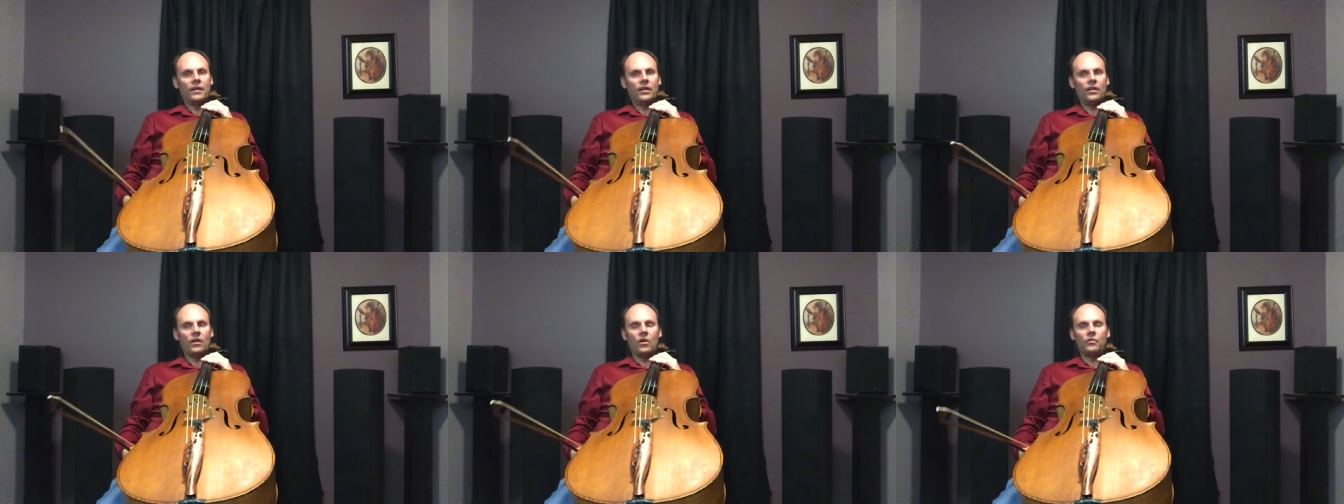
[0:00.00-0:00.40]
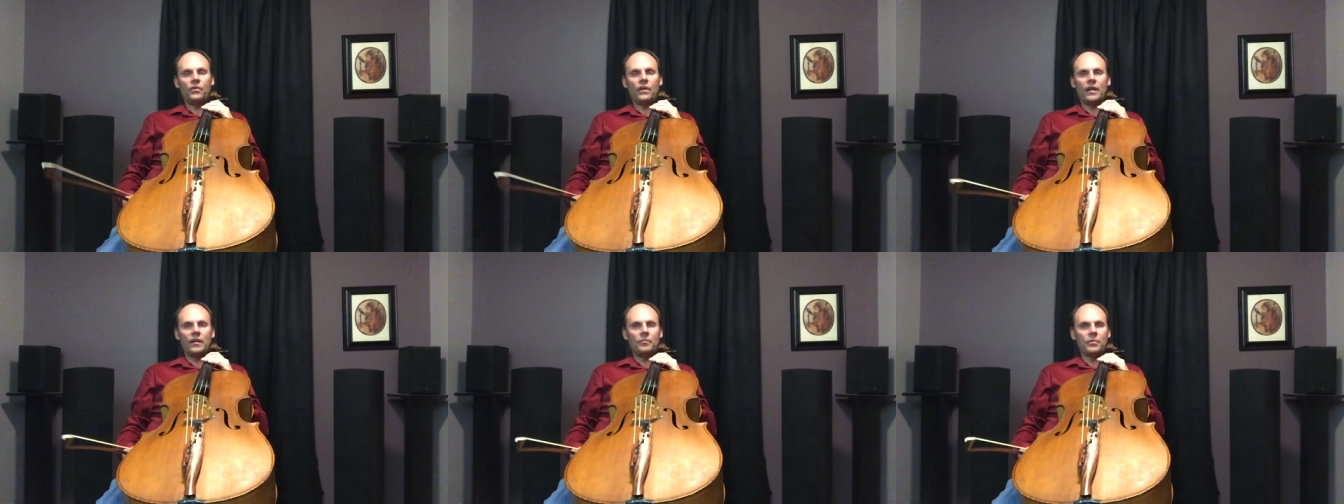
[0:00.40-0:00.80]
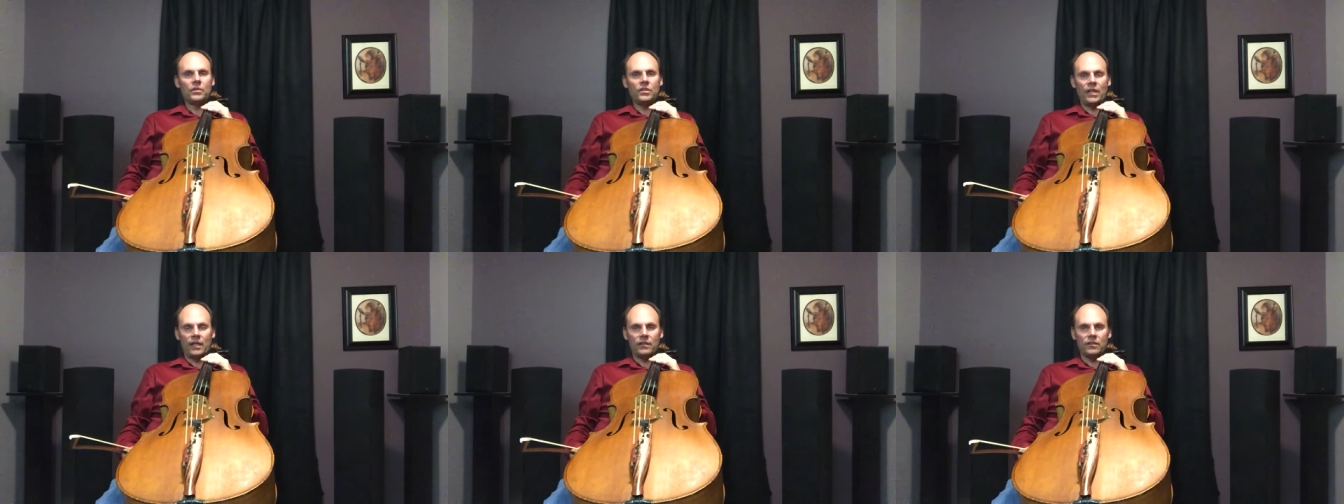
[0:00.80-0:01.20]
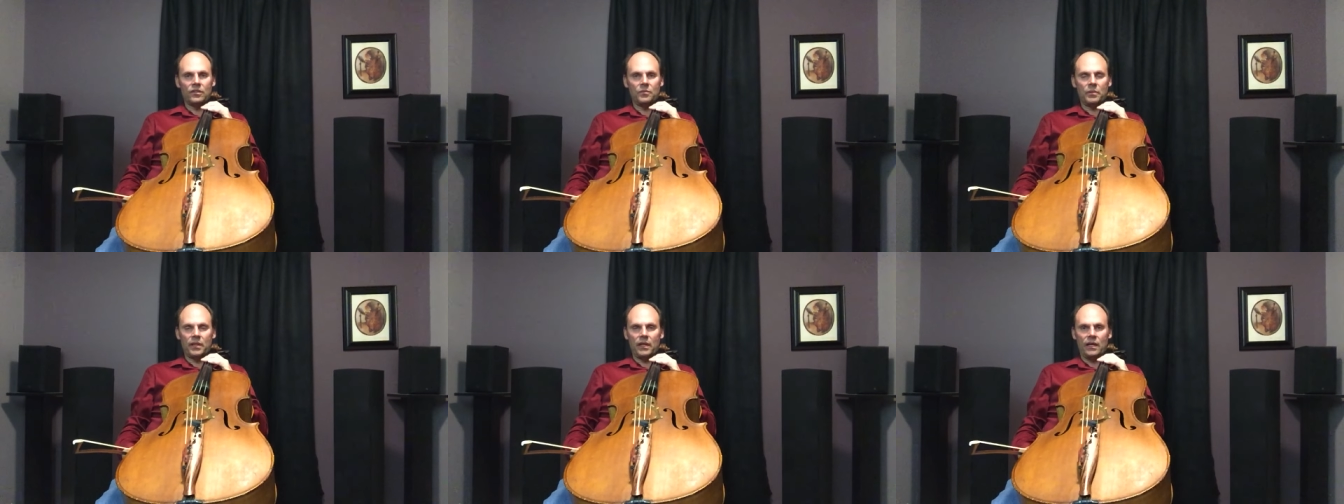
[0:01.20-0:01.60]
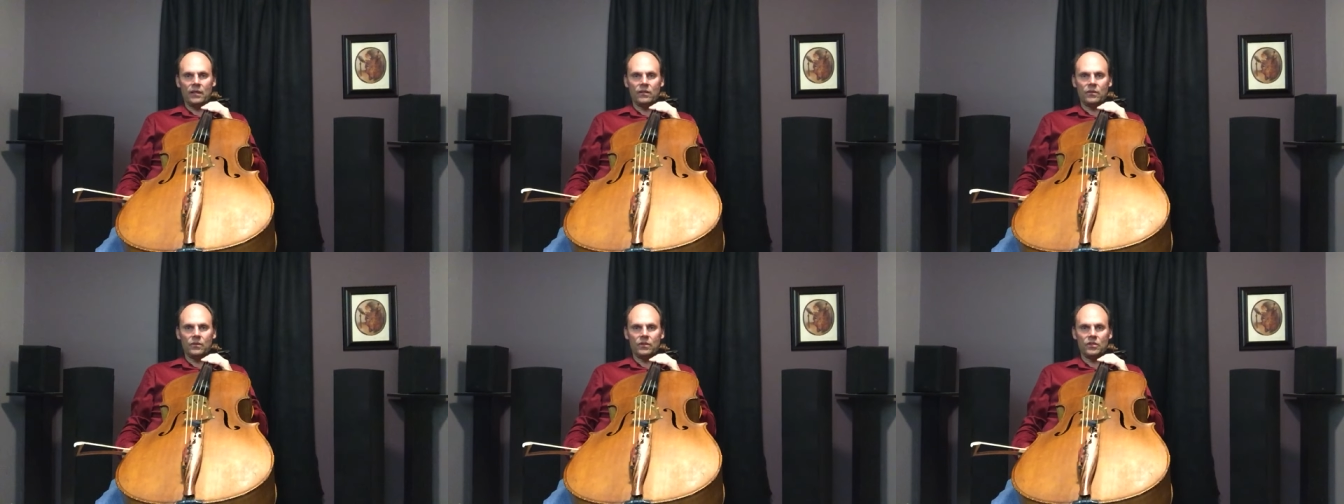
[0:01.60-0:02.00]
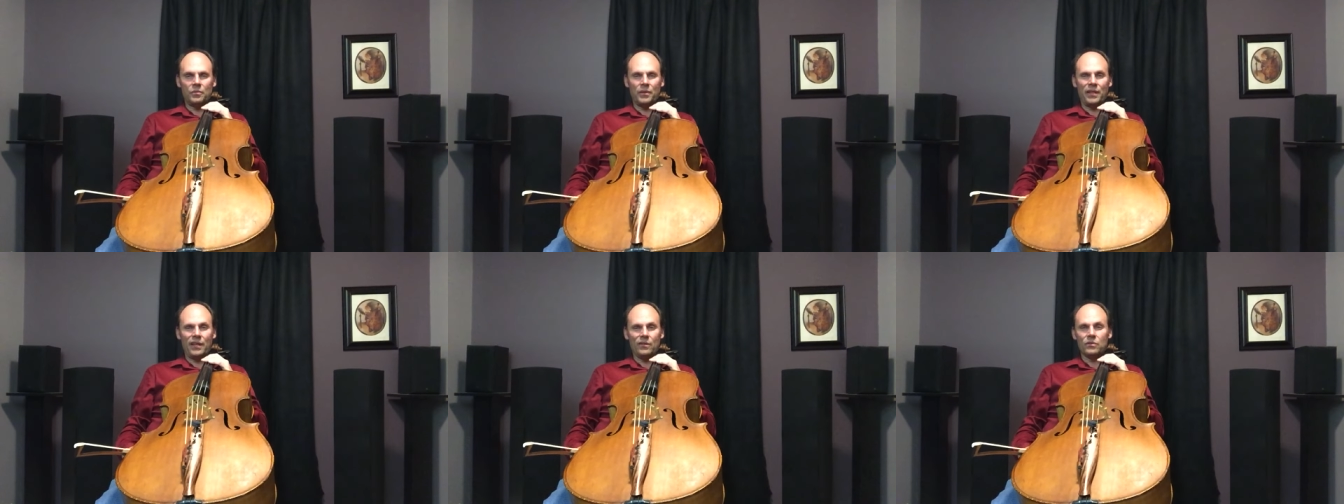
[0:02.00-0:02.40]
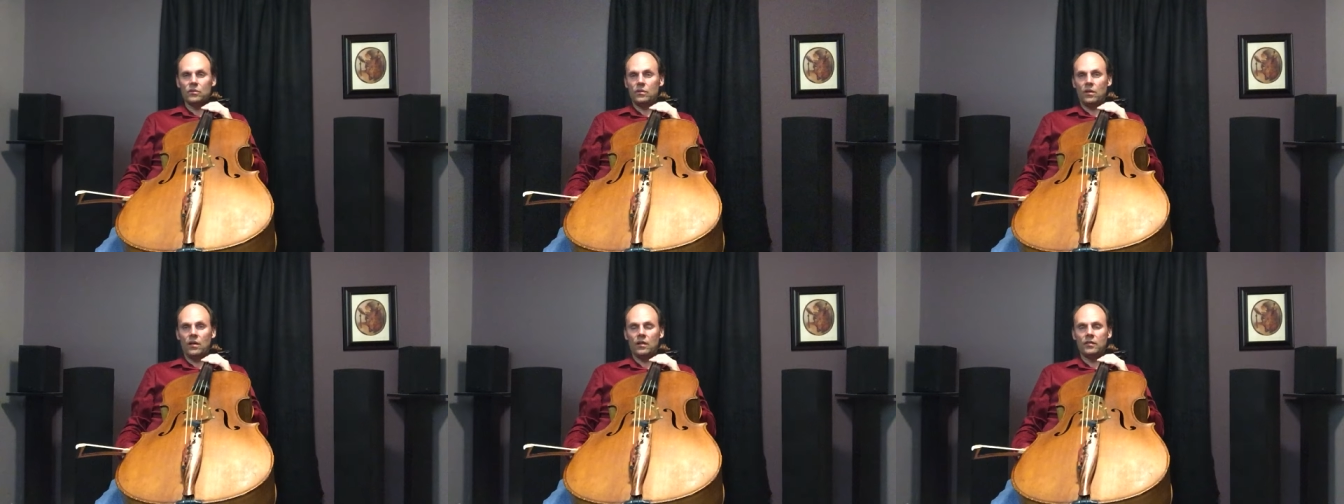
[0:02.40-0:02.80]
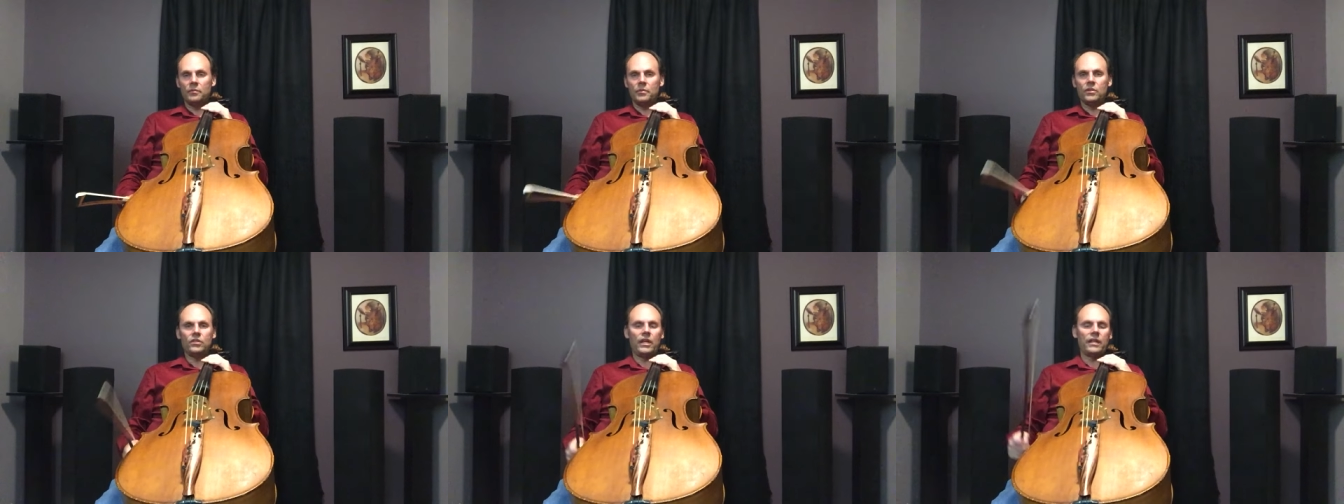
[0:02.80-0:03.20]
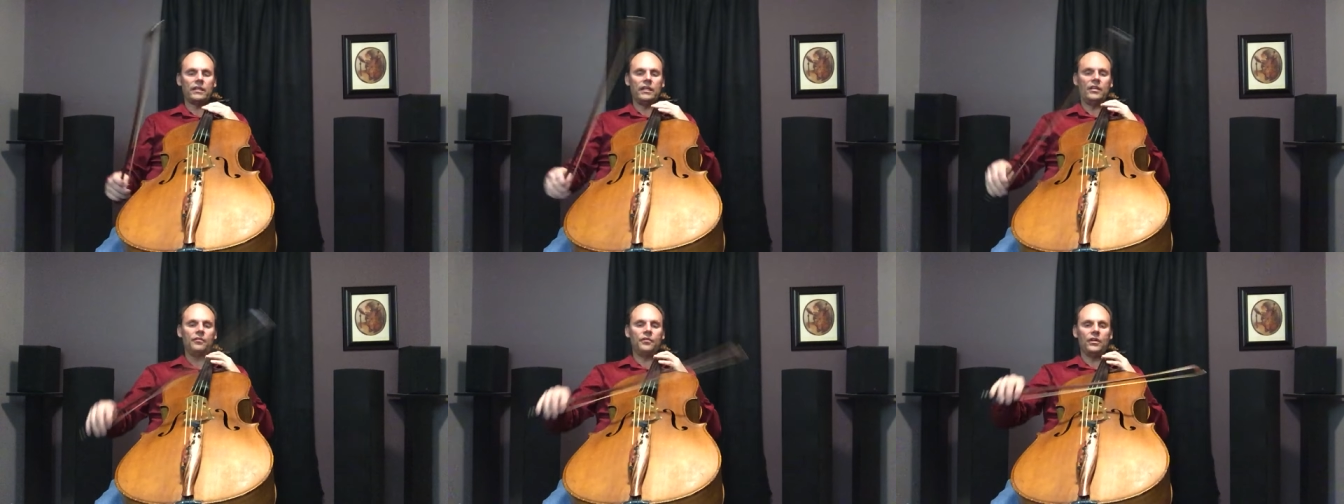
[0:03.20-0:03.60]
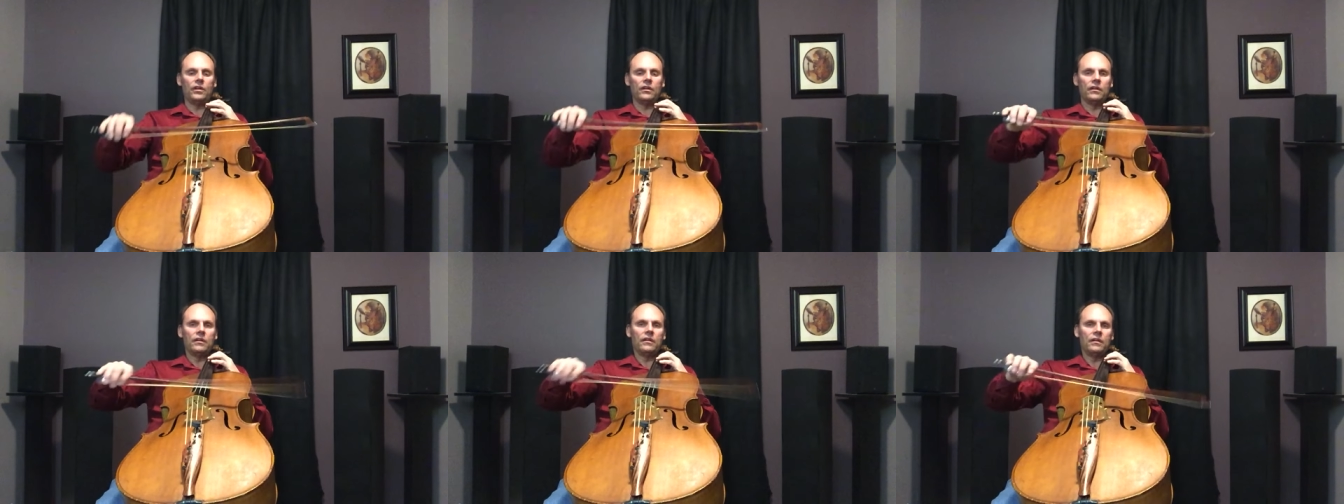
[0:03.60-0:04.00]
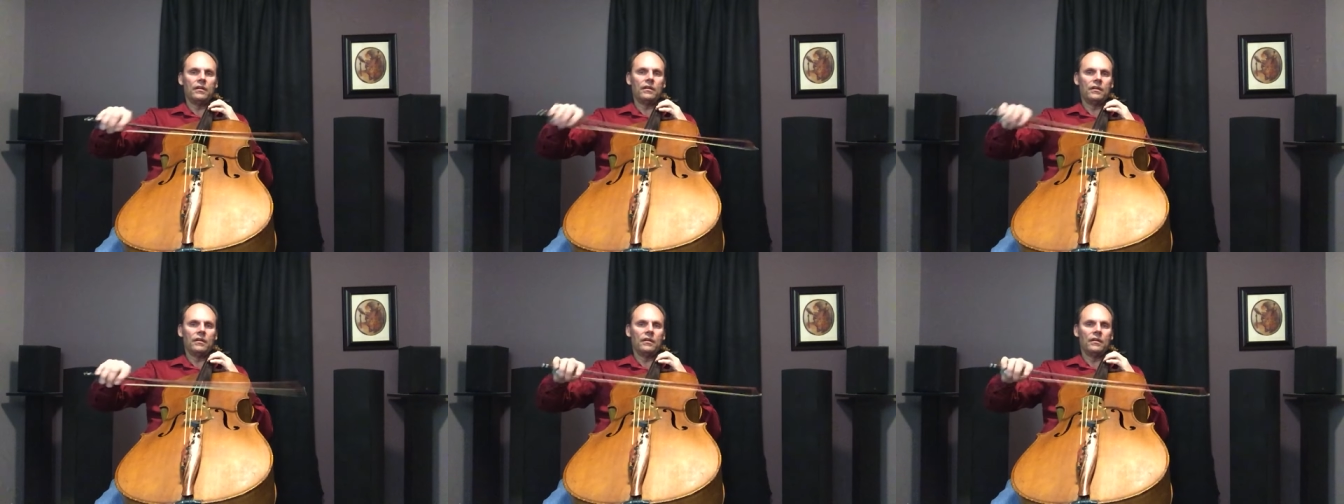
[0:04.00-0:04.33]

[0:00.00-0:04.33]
You know, if you got to project a spiccato, because spiccato is a little hard to project if you're, think of it